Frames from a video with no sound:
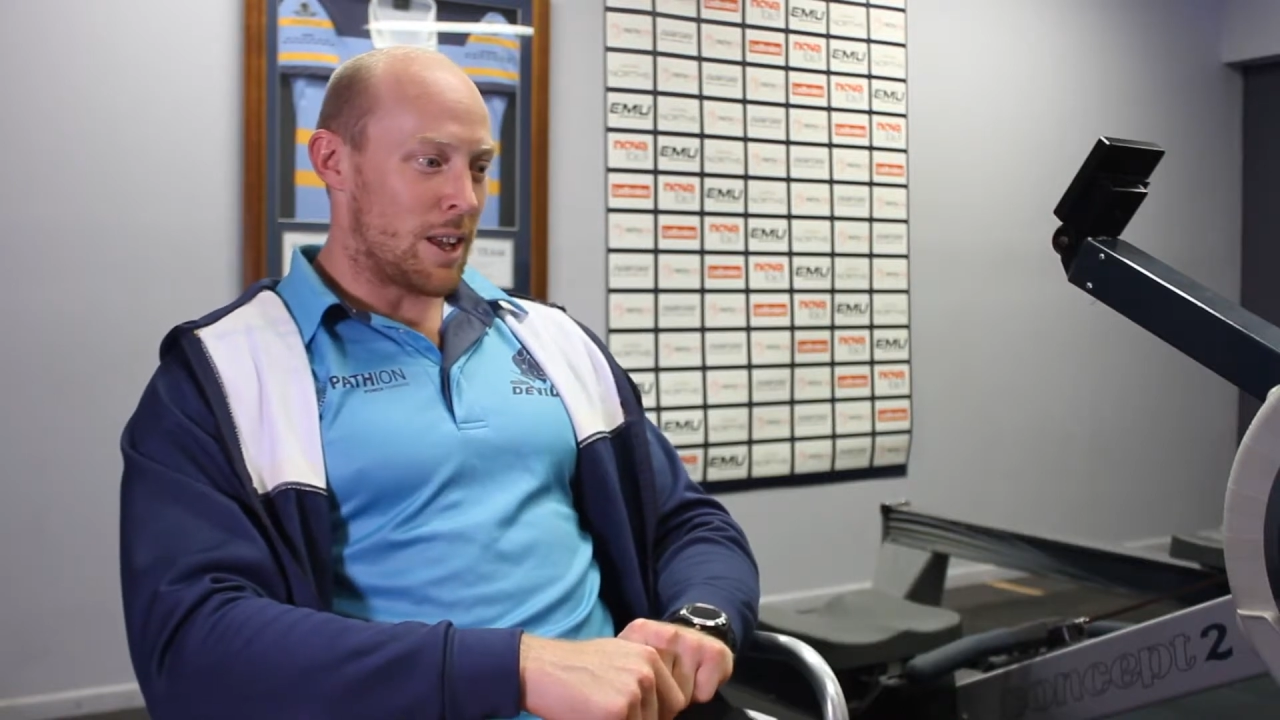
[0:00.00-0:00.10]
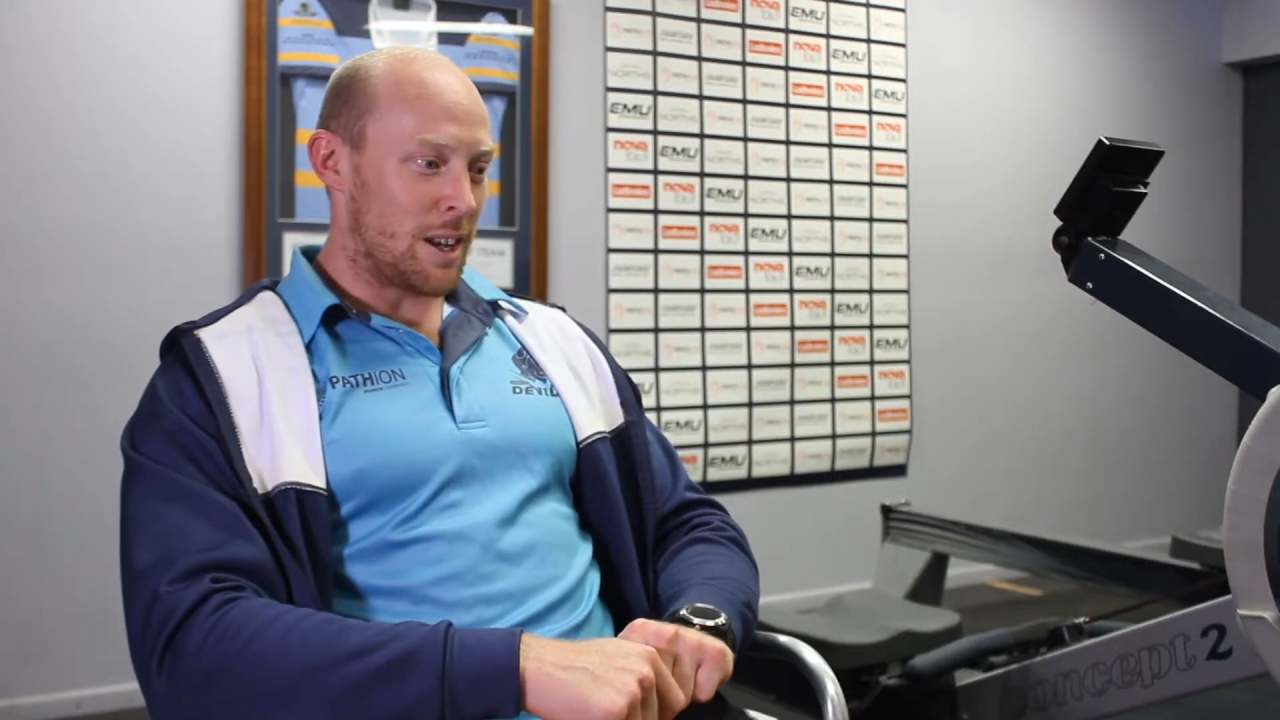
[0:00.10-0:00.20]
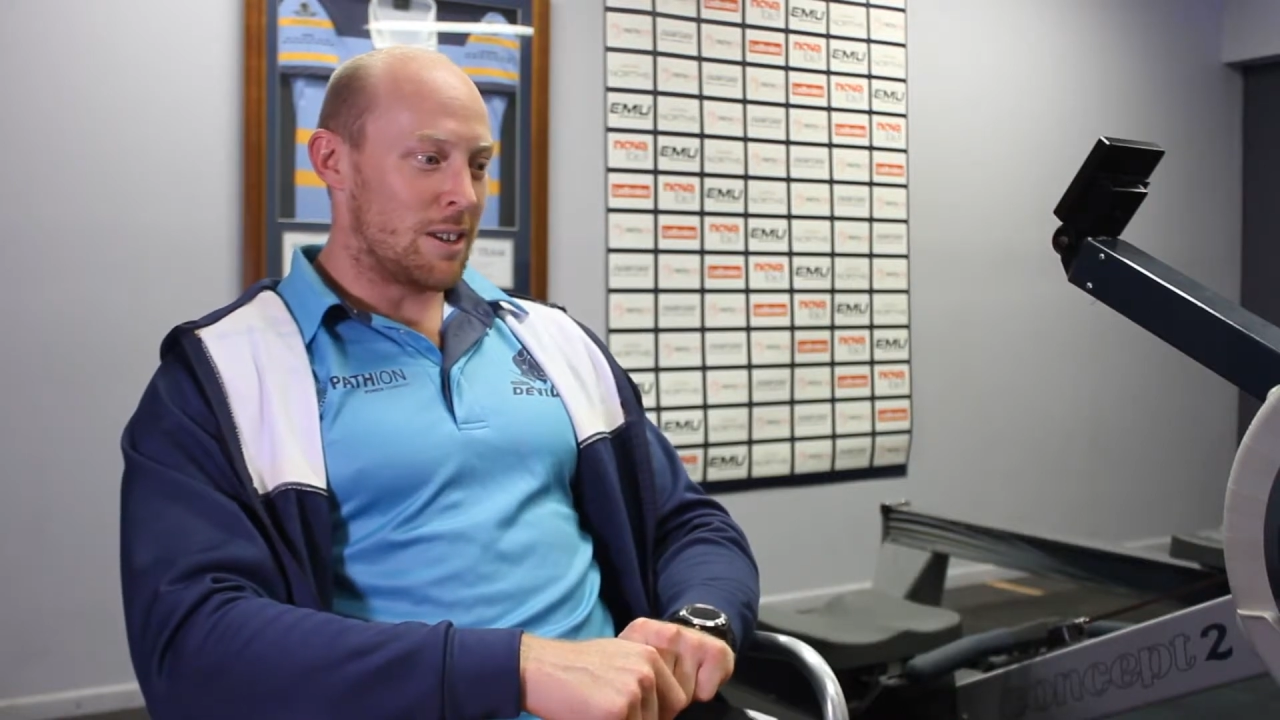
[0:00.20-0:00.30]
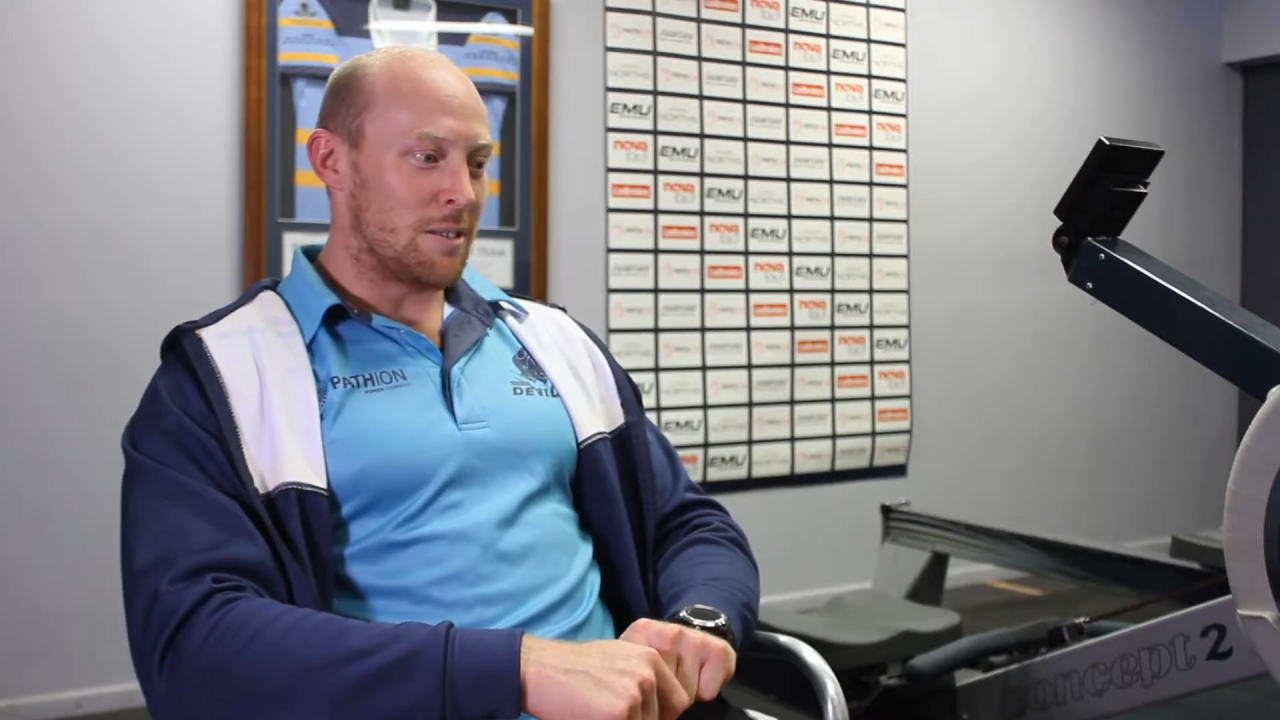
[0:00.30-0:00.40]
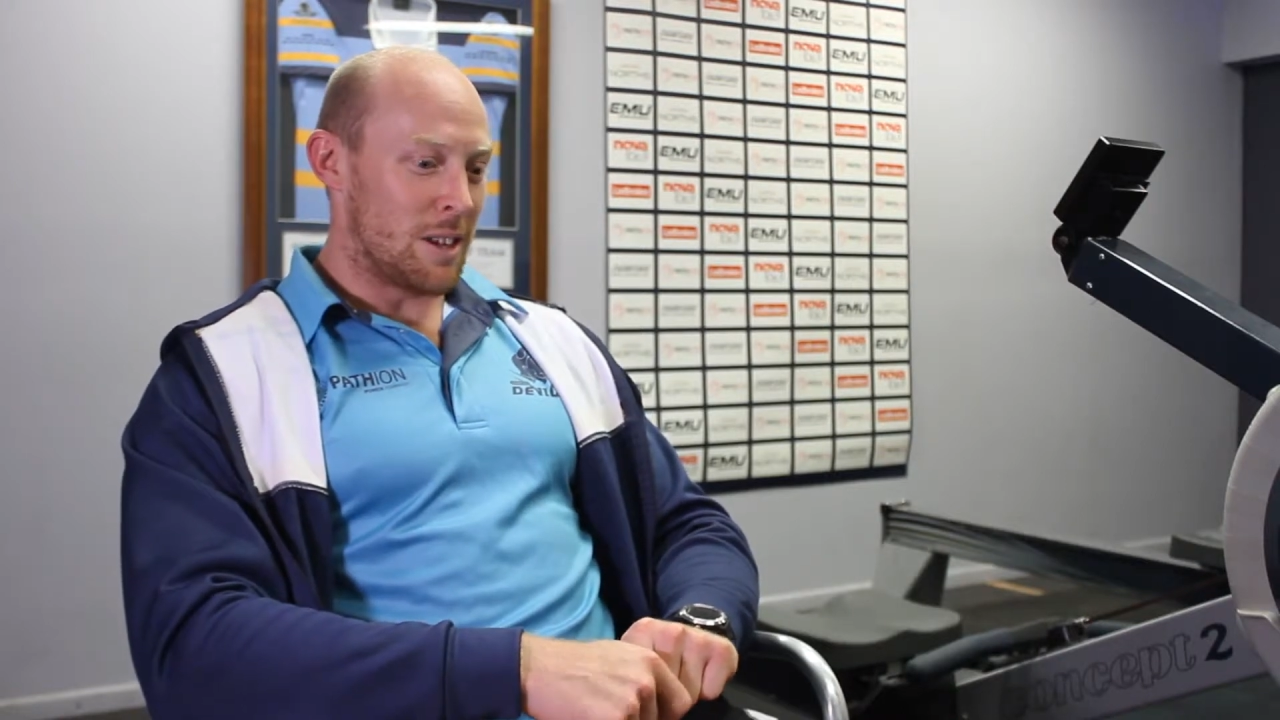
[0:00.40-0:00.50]

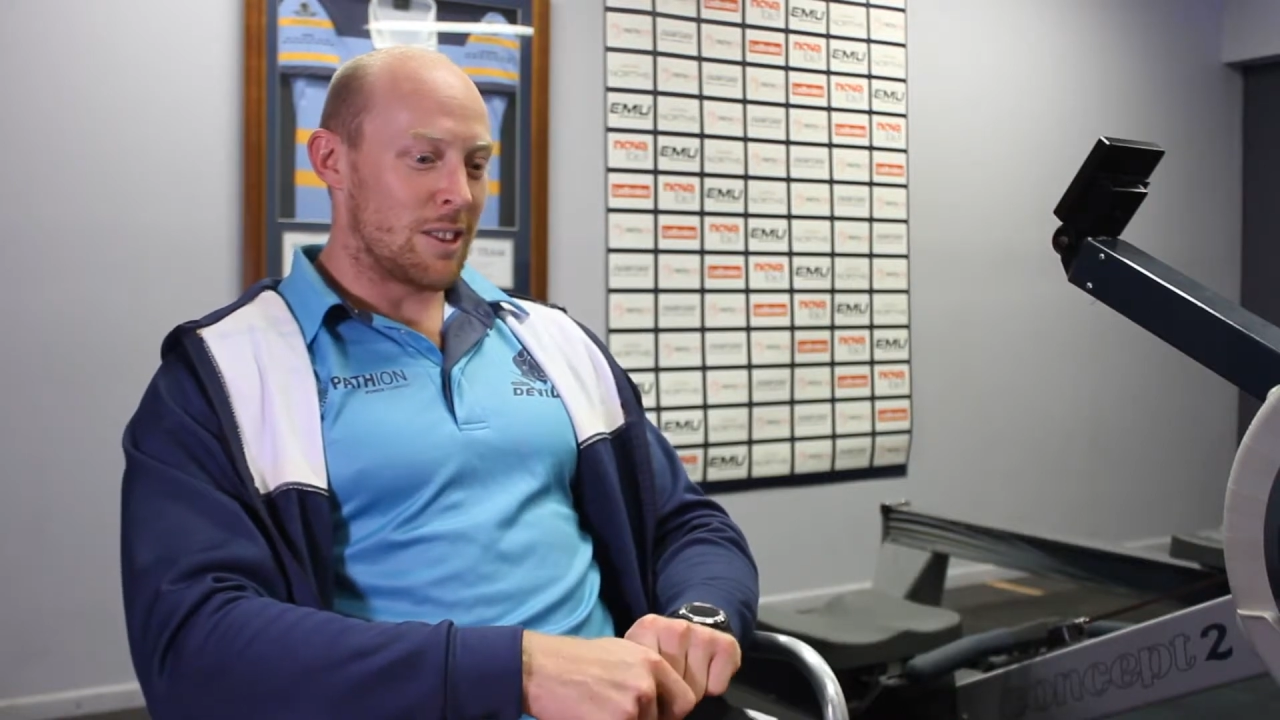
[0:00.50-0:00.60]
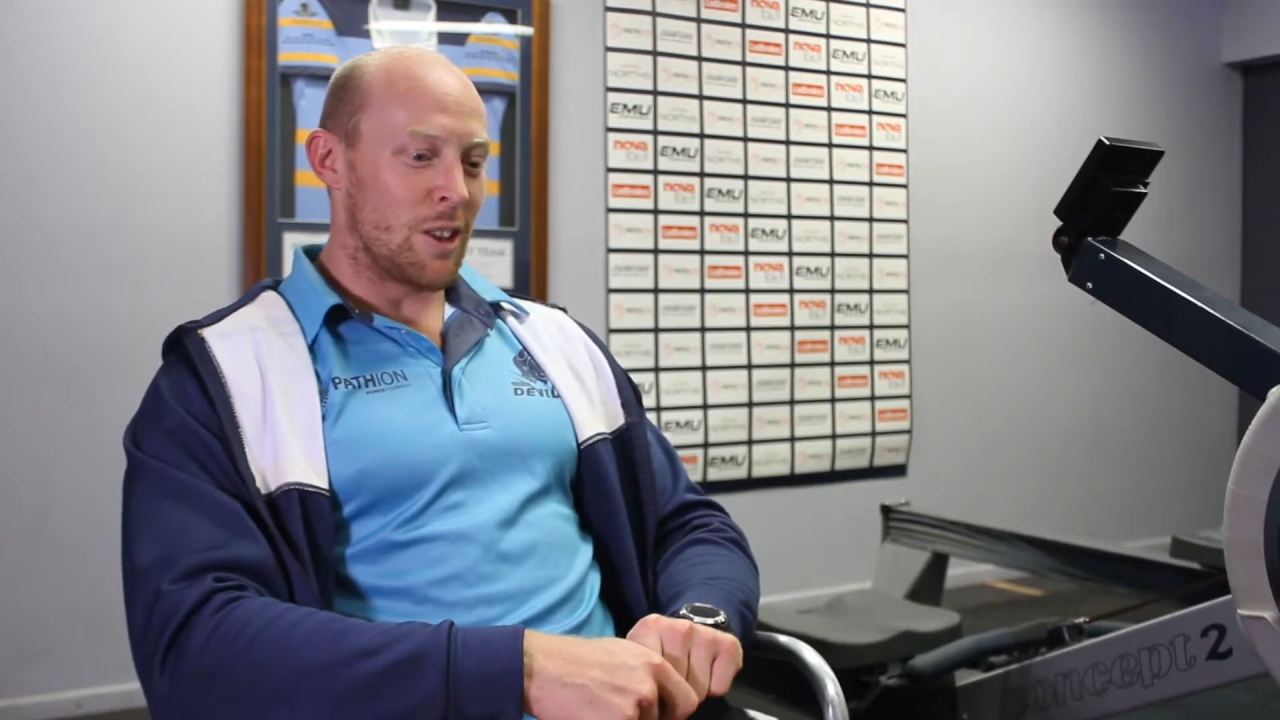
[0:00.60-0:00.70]
and